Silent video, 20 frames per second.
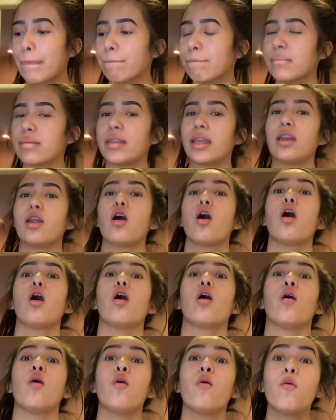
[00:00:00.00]
And then,
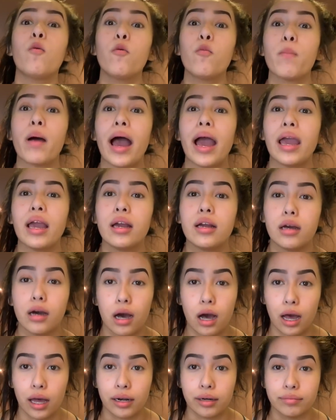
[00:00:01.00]
oh my
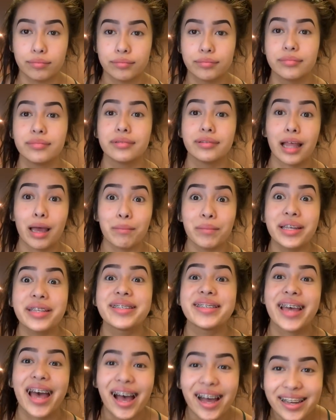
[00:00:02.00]
god, let me
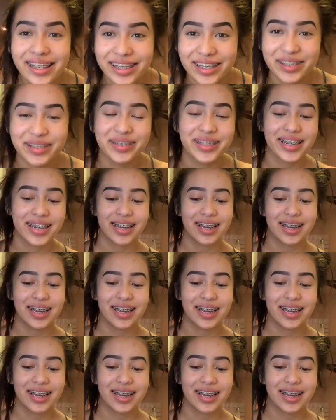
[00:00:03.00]
tell you,